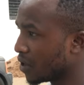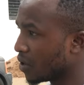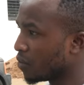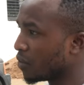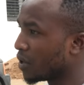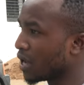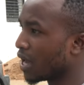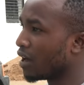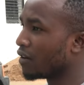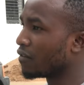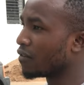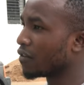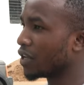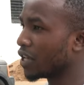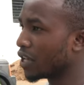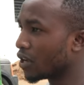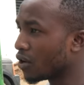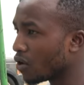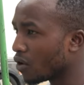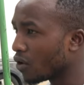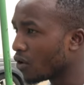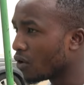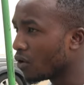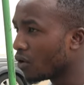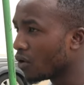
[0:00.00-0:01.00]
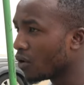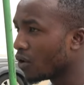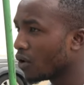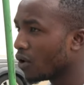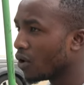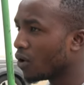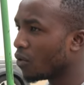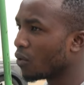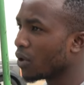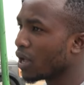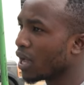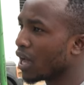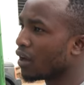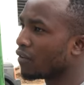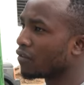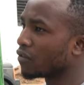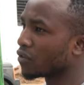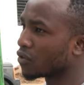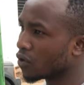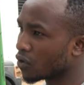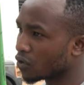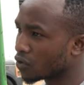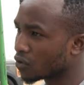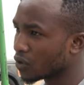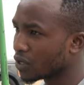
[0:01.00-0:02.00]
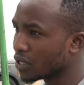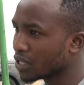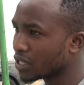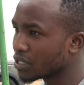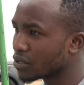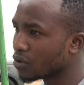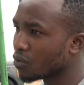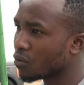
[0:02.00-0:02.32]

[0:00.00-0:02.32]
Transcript: We have eagle, we have tortoise,